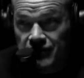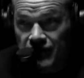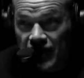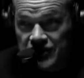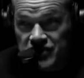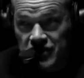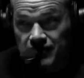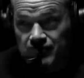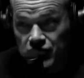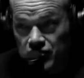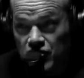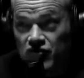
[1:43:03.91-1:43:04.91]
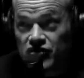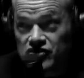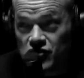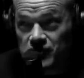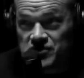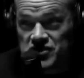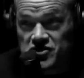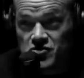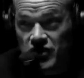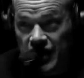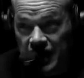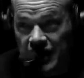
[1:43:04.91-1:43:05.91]
that's going to maneuver to a position
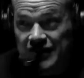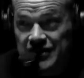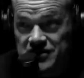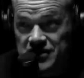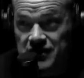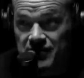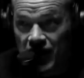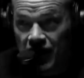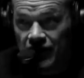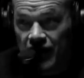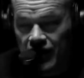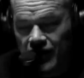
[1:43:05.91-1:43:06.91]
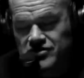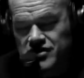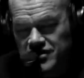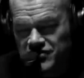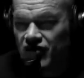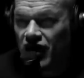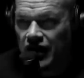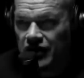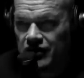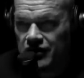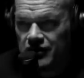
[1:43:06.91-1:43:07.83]
where they can at least keep an eye on the outhouse, that's fine.